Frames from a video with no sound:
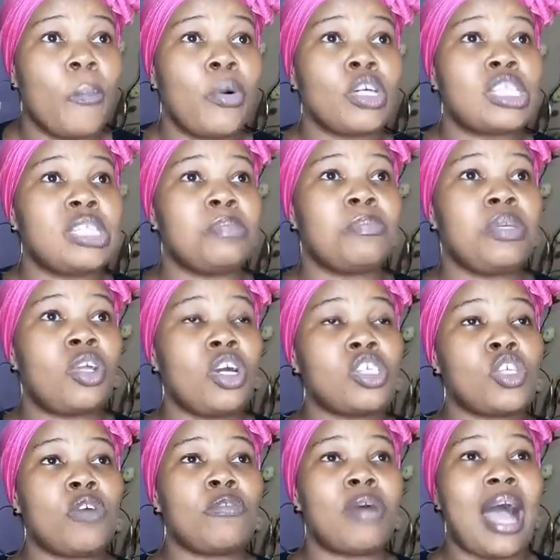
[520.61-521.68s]
But
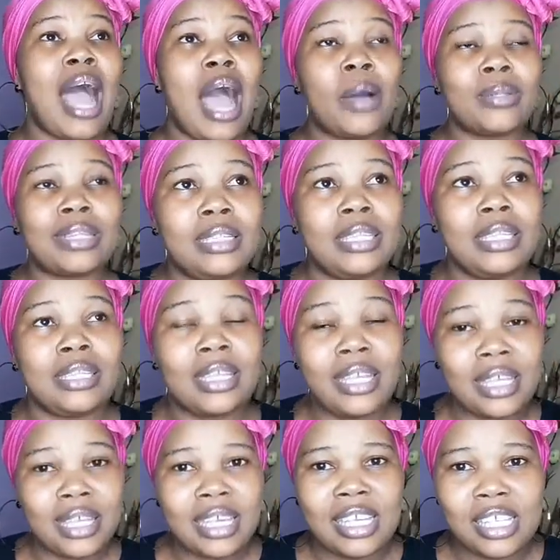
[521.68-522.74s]
because of how the
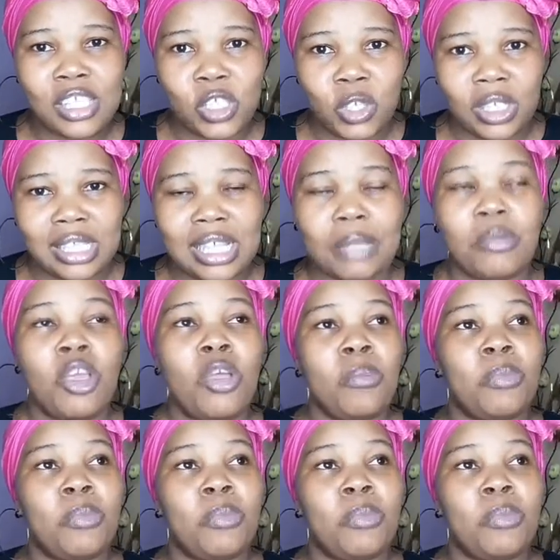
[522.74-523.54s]
thing is, you understand?